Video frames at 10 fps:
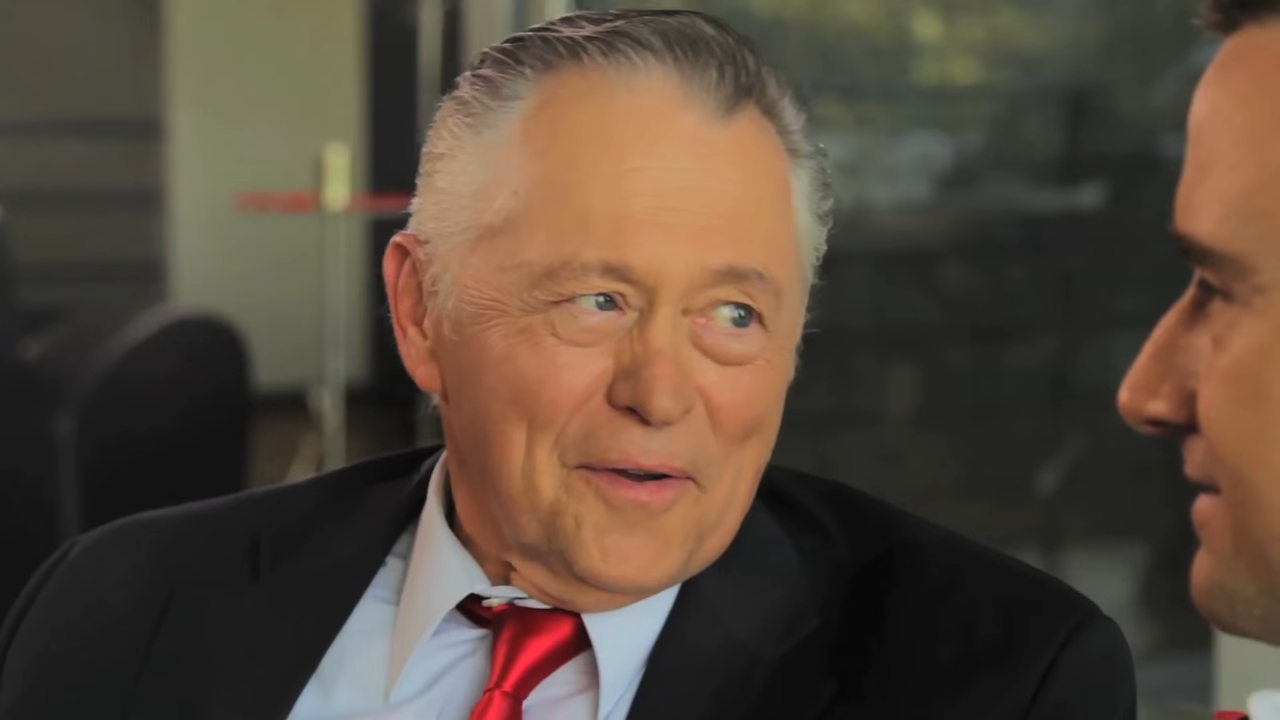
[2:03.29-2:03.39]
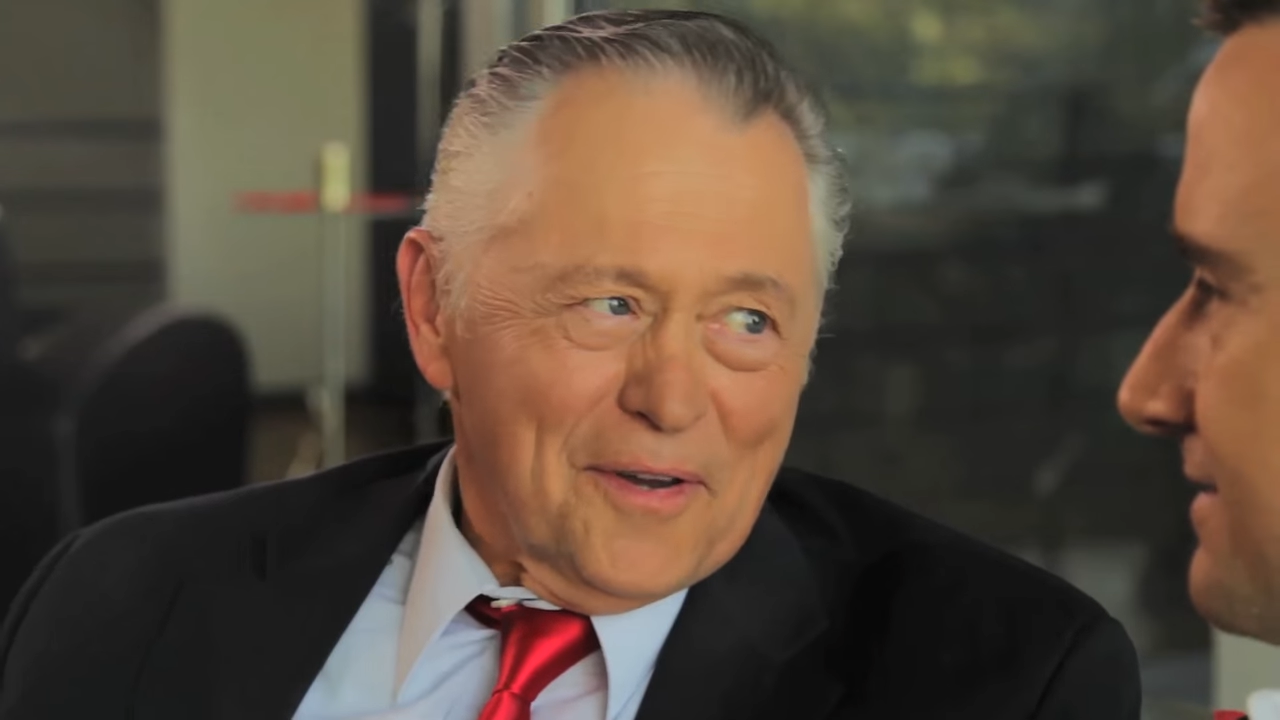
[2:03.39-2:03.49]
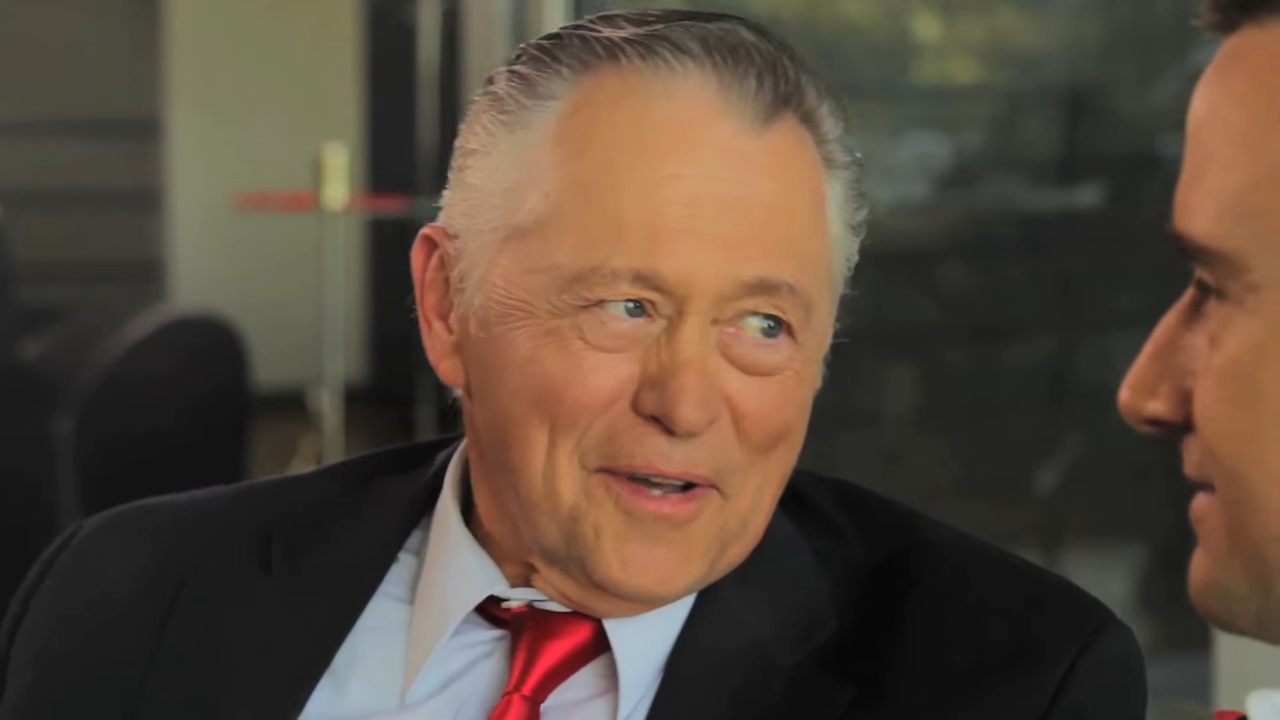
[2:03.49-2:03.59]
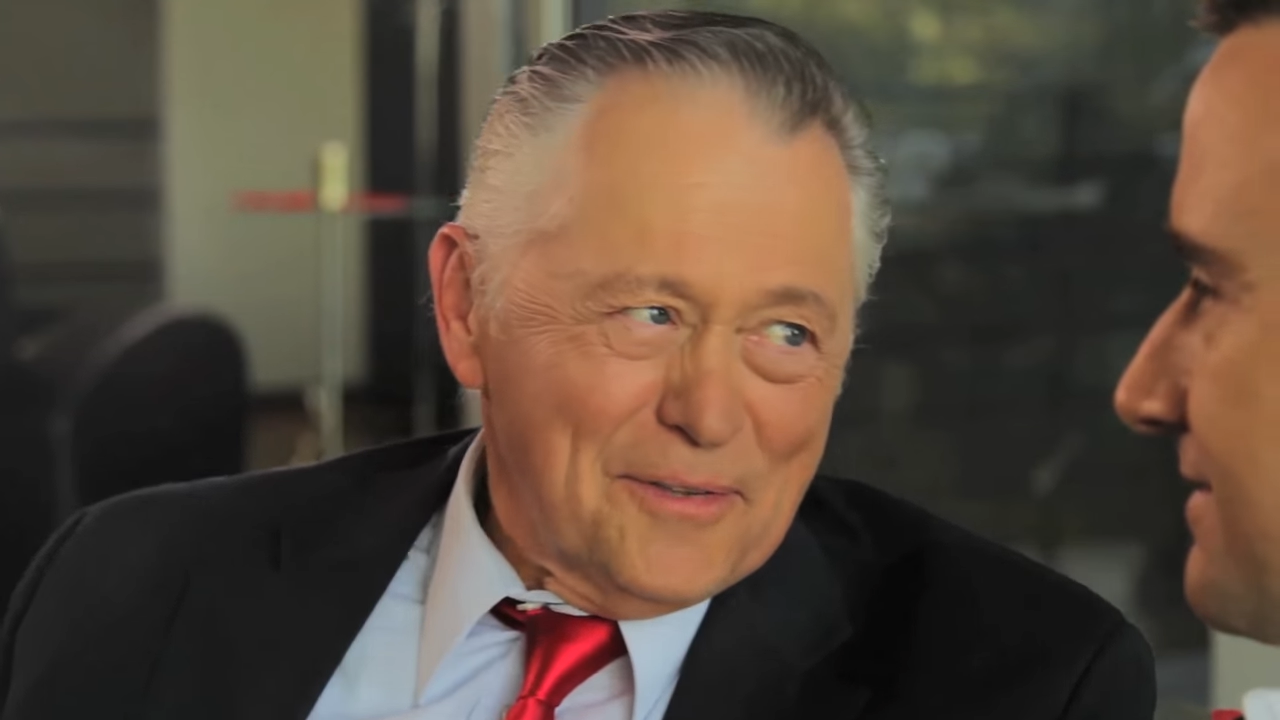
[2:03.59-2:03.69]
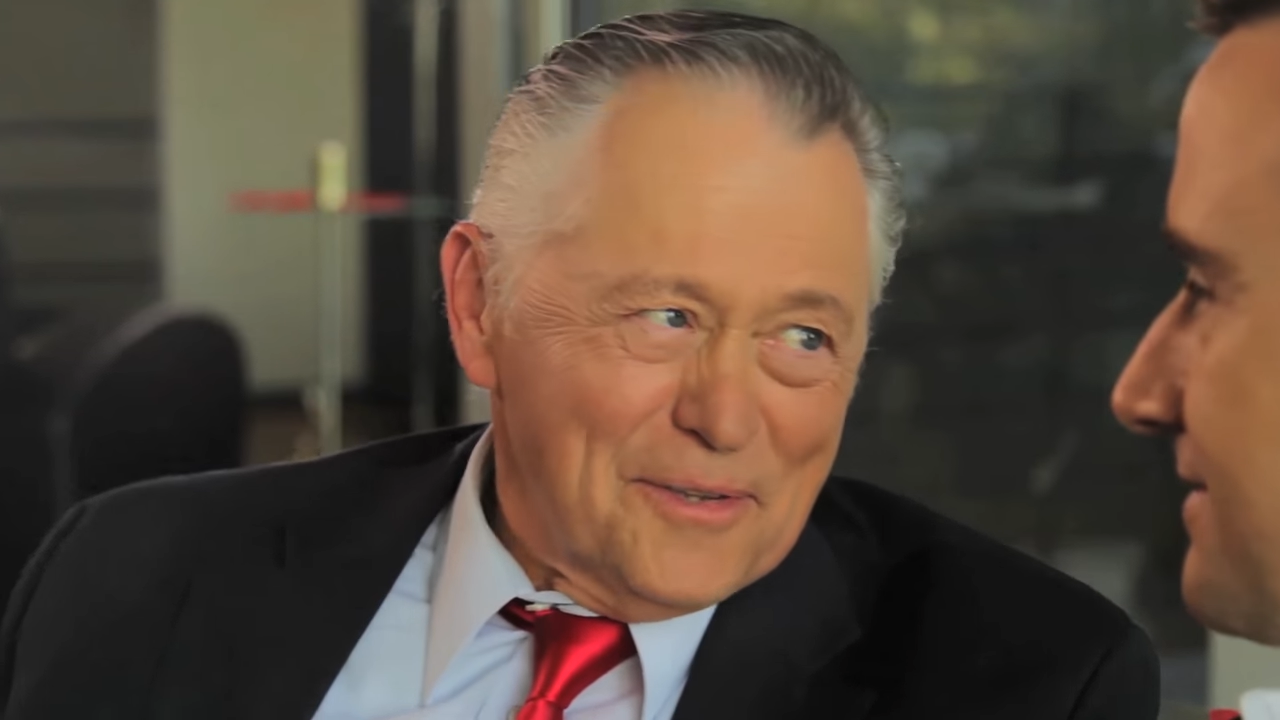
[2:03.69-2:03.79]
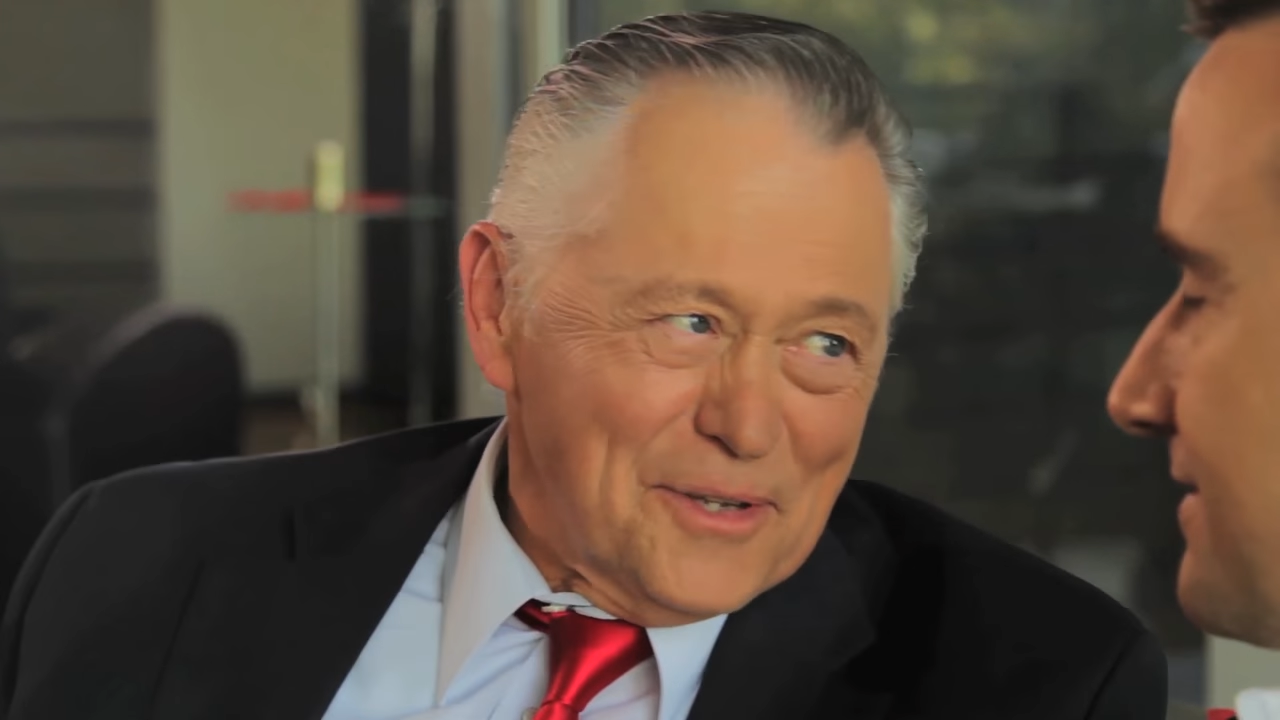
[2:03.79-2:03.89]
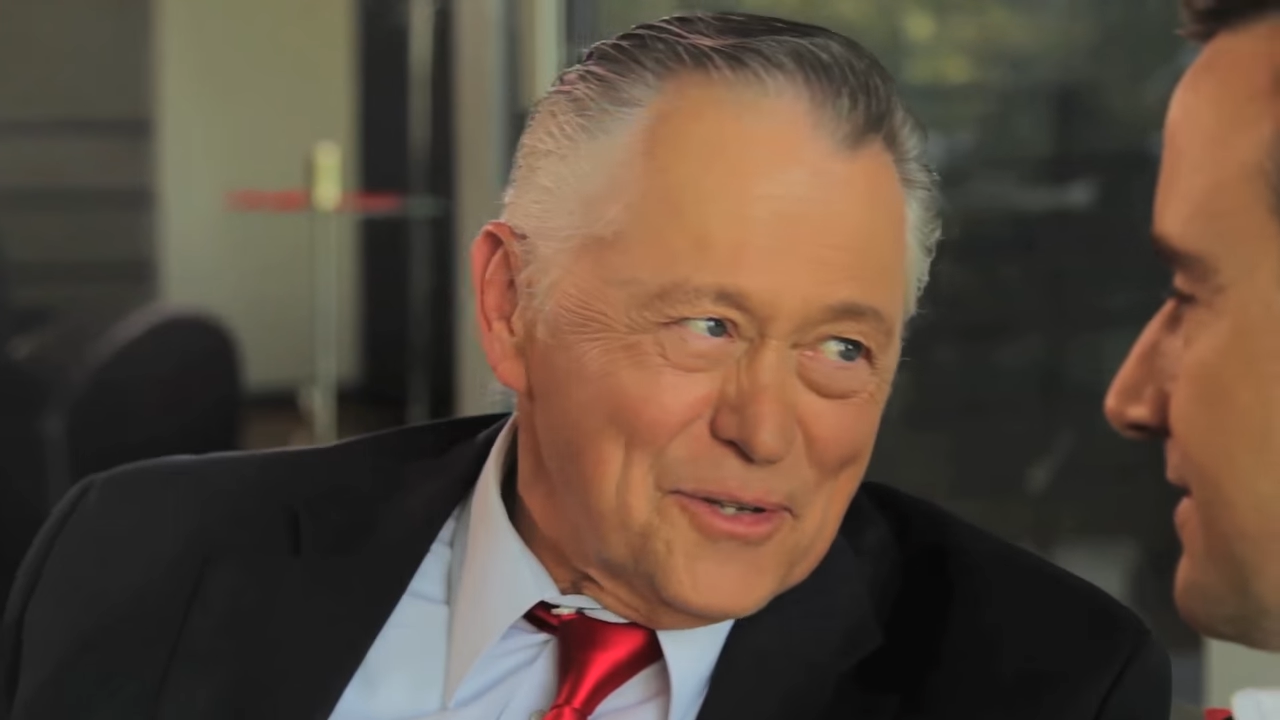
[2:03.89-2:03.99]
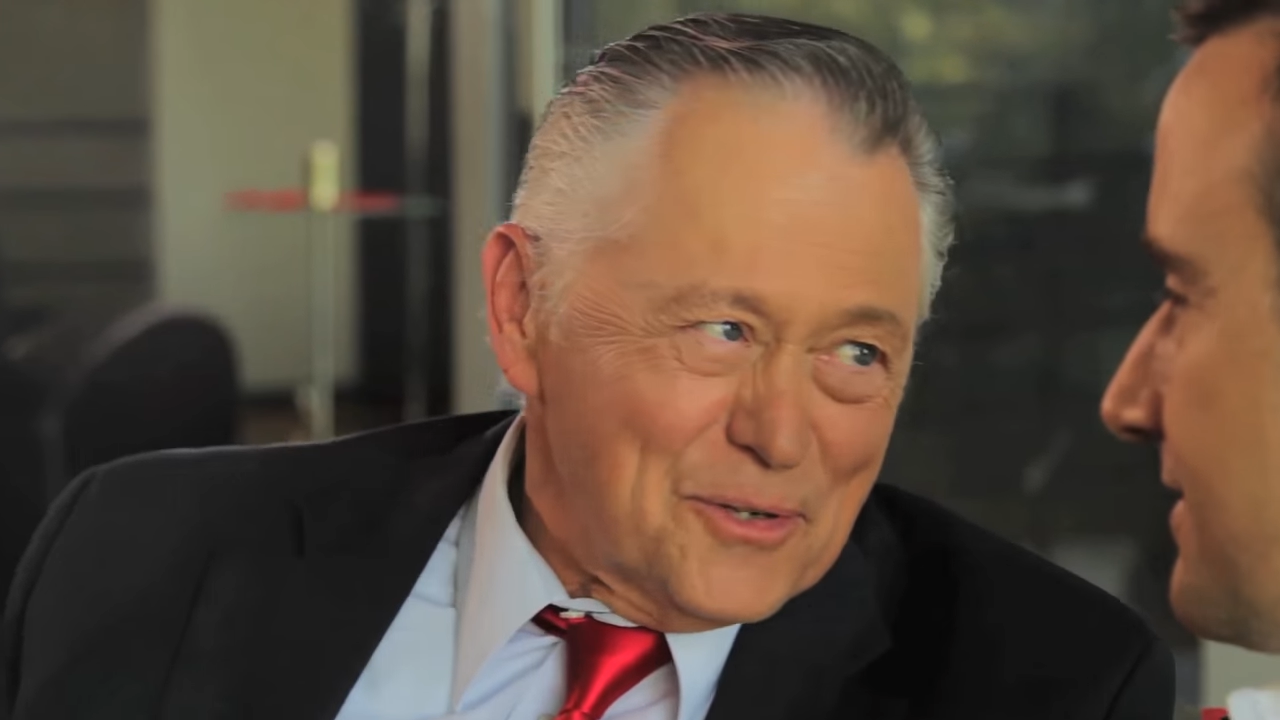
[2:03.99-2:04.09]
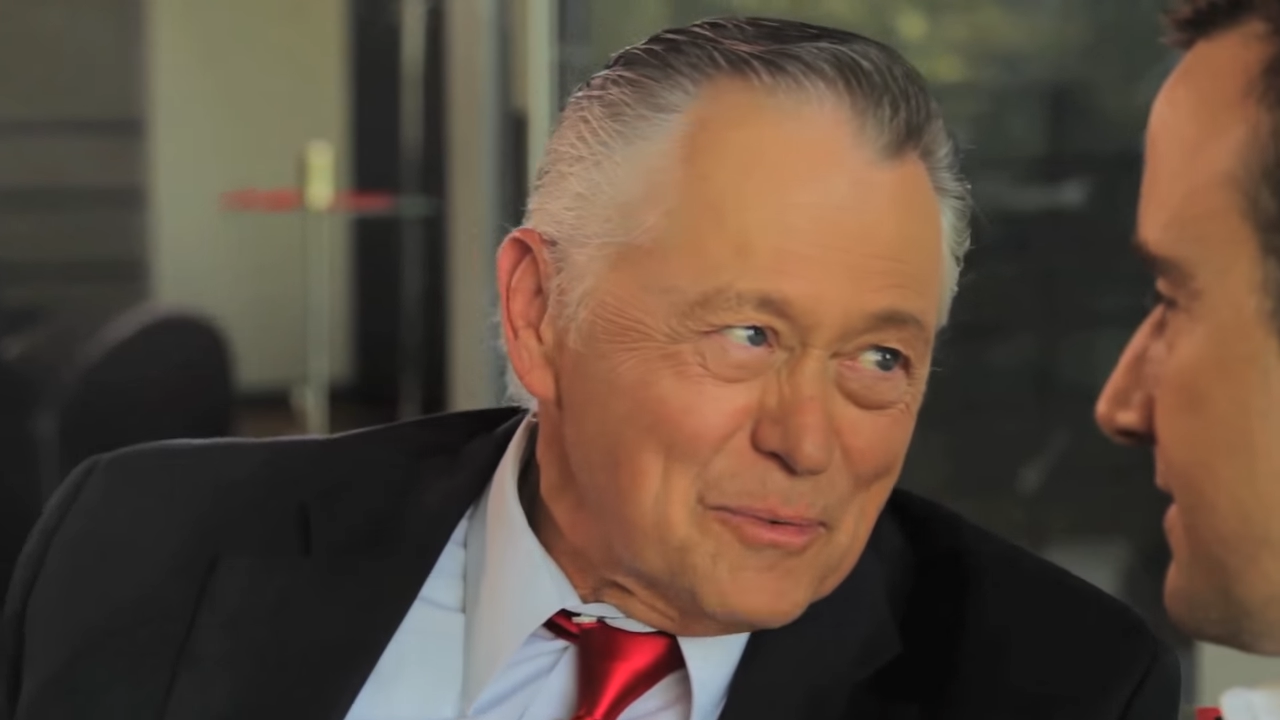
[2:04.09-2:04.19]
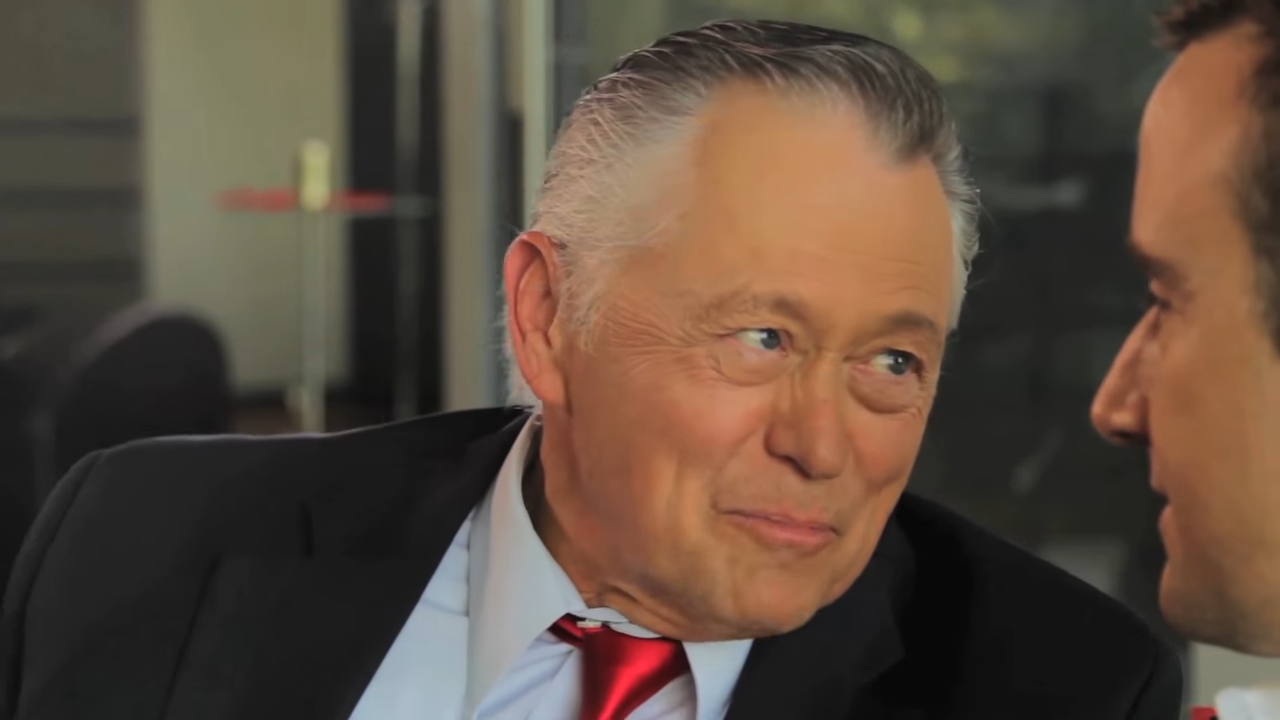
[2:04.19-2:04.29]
I think you're